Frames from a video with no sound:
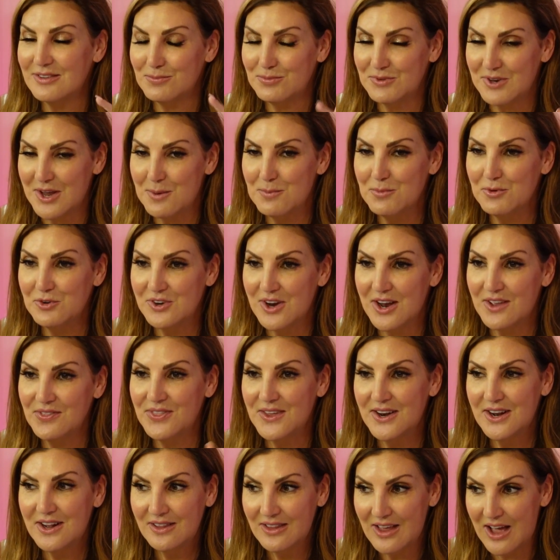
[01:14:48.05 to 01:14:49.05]
September 10th
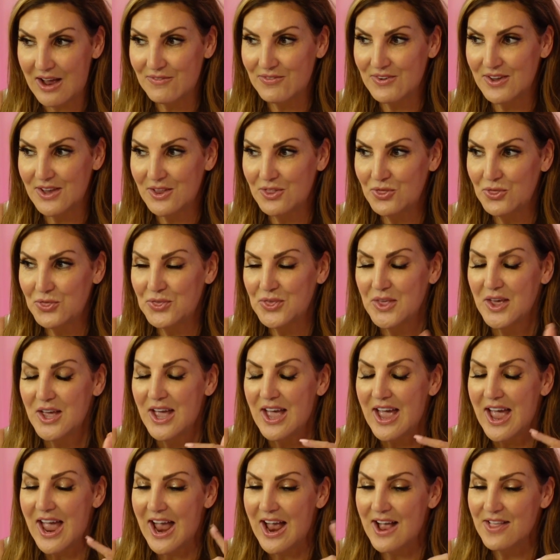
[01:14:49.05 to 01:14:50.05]
and 11th.
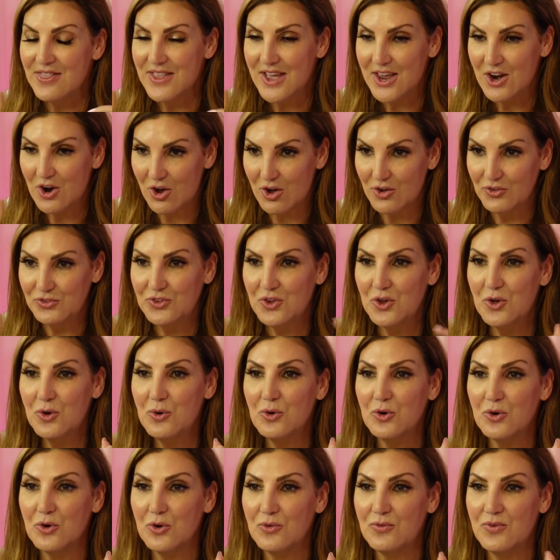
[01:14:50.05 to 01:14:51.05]
And then
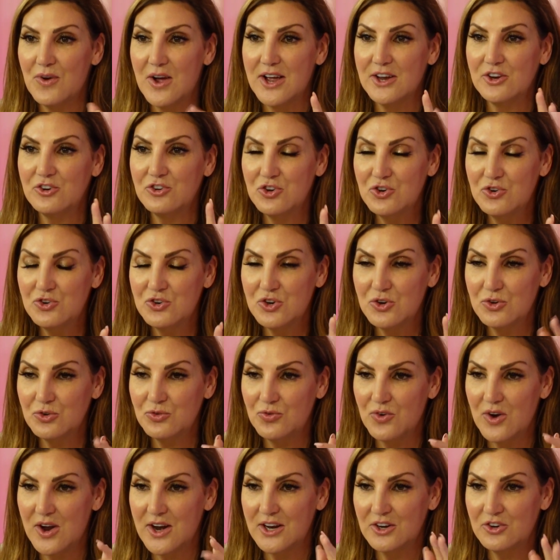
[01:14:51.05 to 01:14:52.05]
also Irvine, 2 shows
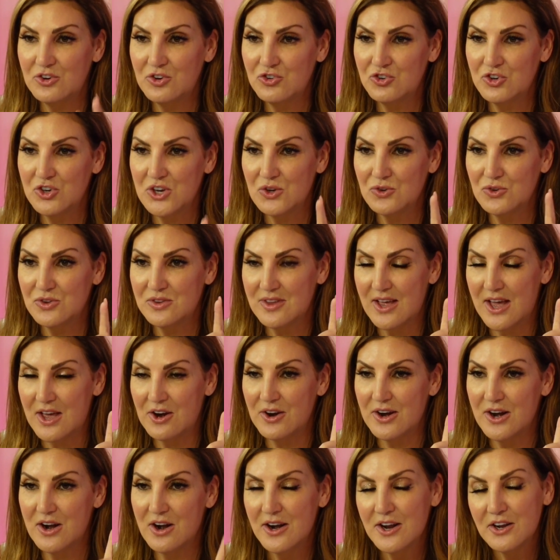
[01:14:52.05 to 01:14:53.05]
Friday, 2 shows
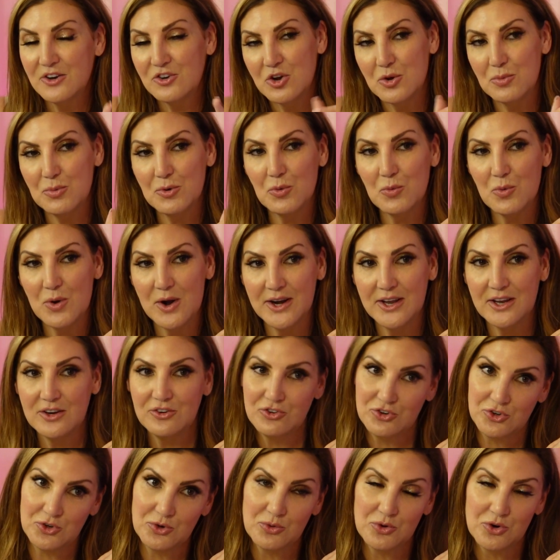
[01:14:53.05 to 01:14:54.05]
Saturday on October 1 and
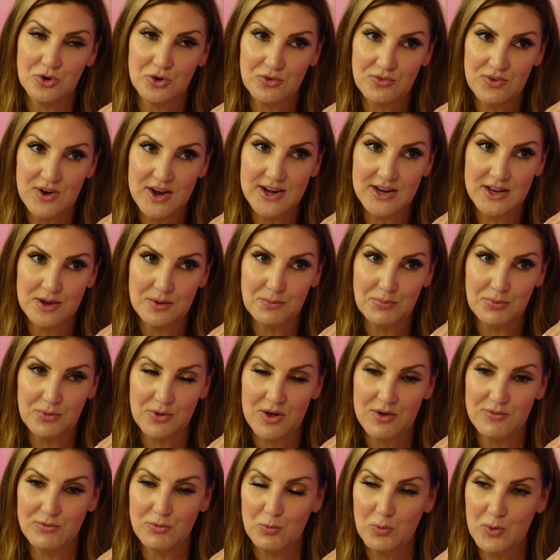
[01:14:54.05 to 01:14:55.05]
2, Irvine
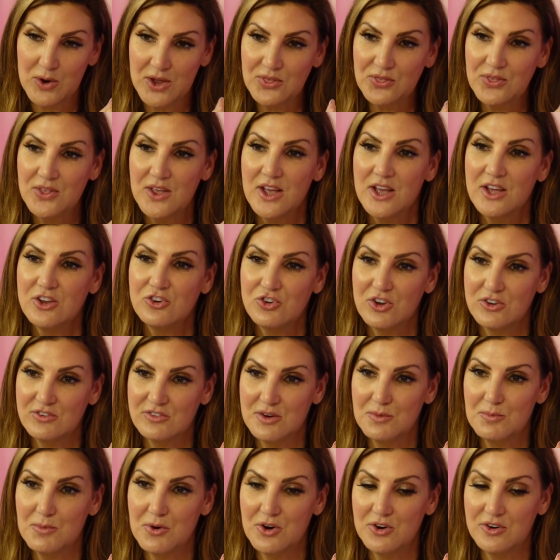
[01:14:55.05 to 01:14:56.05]
Improv with
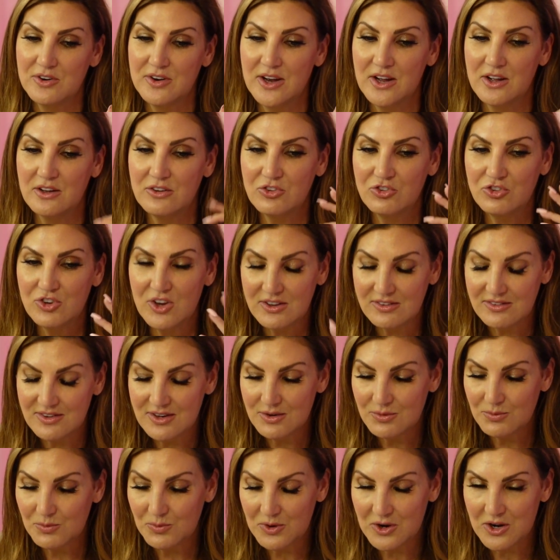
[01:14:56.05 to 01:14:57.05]
Justin Martindale.
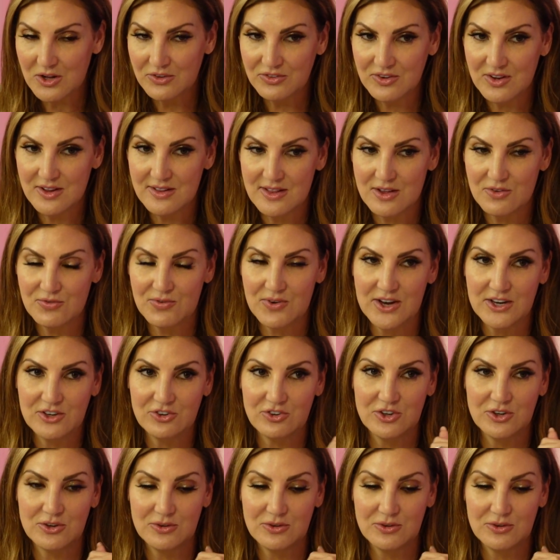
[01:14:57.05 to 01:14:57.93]
Justin, where else can they find you?